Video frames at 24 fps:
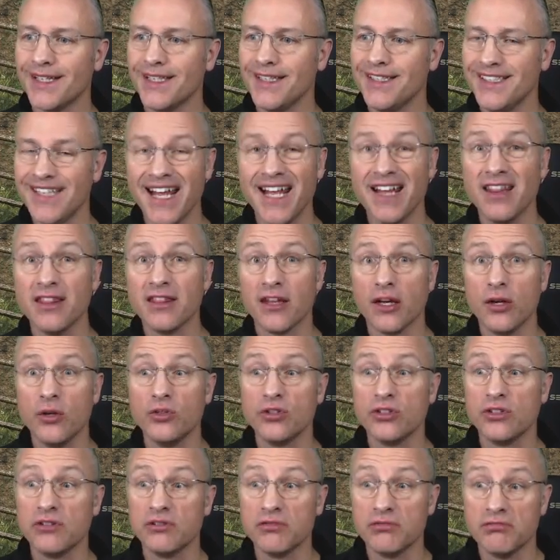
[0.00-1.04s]

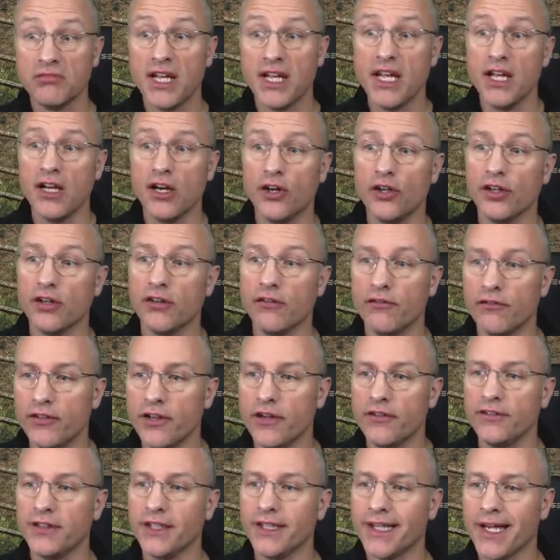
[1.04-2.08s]

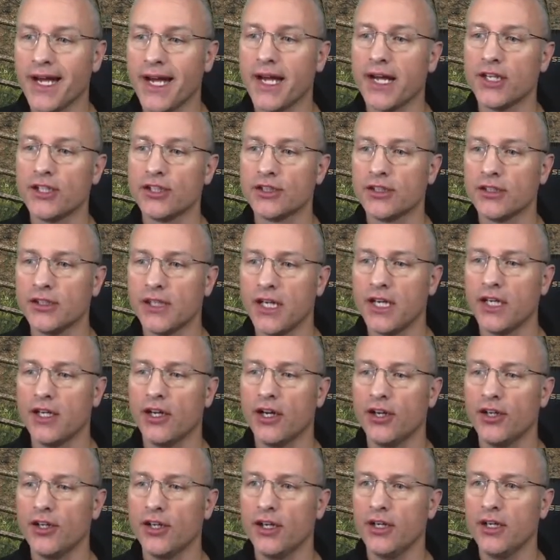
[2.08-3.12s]
10,850 cash,
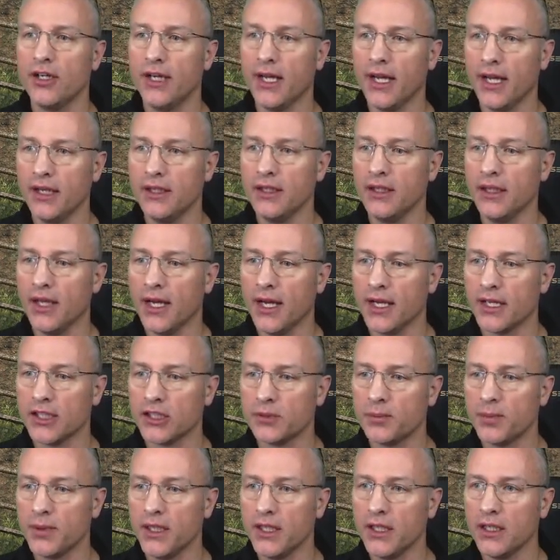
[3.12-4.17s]
980
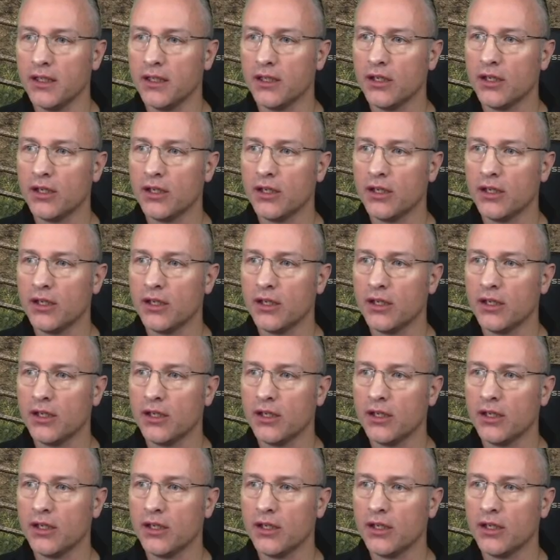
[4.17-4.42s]
XP.